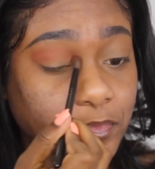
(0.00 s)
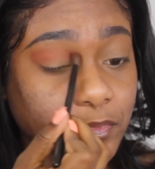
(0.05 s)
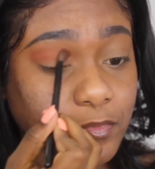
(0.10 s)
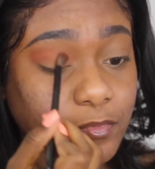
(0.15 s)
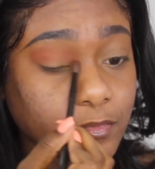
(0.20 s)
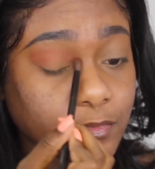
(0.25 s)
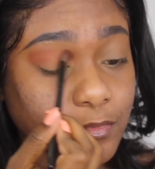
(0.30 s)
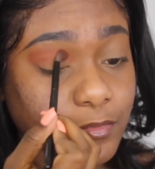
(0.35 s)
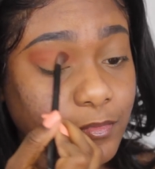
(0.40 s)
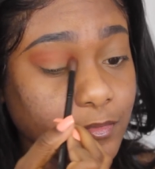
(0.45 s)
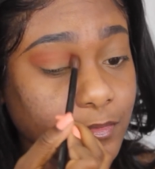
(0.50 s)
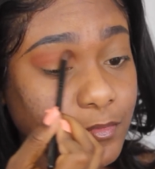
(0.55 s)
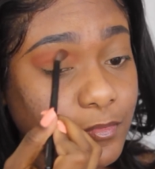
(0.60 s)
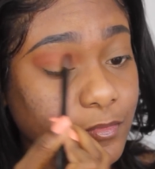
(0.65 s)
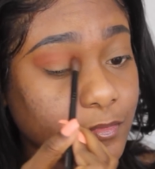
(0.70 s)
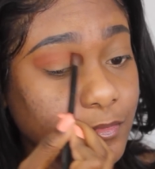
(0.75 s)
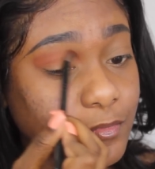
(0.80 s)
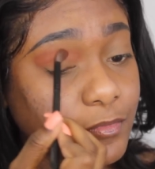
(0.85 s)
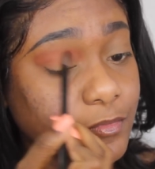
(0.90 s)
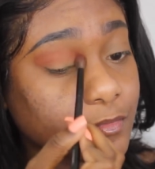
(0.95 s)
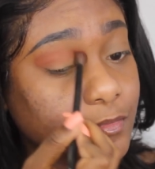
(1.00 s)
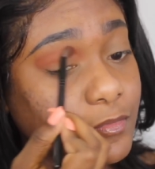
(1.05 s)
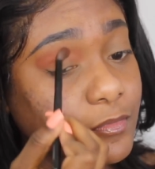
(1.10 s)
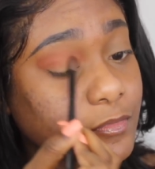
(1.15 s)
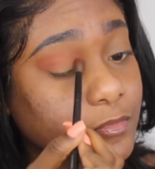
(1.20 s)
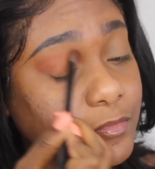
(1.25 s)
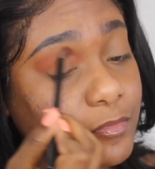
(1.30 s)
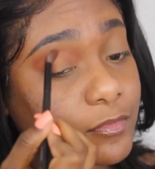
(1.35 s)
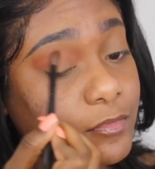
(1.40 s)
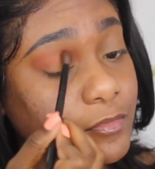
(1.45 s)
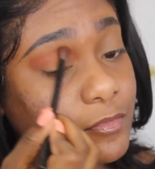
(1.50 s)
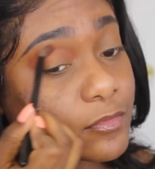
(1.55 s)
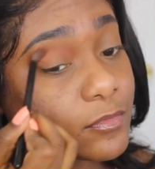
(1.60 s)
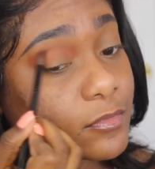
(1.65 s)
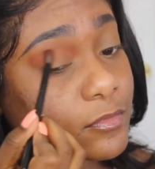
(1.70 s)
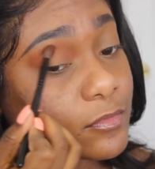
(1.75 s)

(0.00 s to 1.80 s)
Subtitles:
[no speech]